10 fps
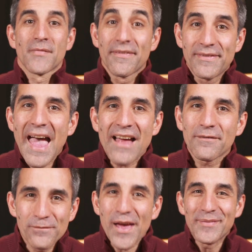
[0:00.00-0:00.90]
That
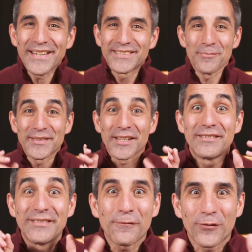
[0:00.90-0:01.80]
feminism is a
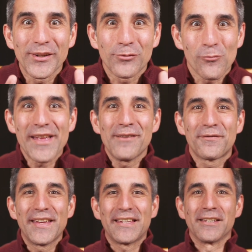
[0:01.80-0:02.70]
different way of
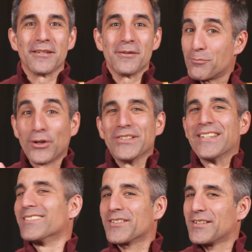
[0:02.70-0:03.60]
thinking.
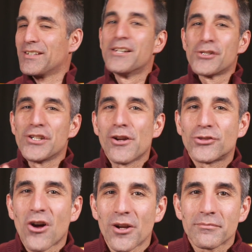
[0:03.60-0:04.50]
Brilliant. She goes
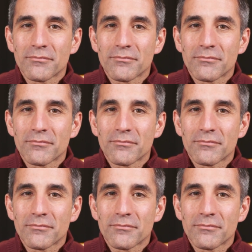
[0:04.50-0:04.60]
on.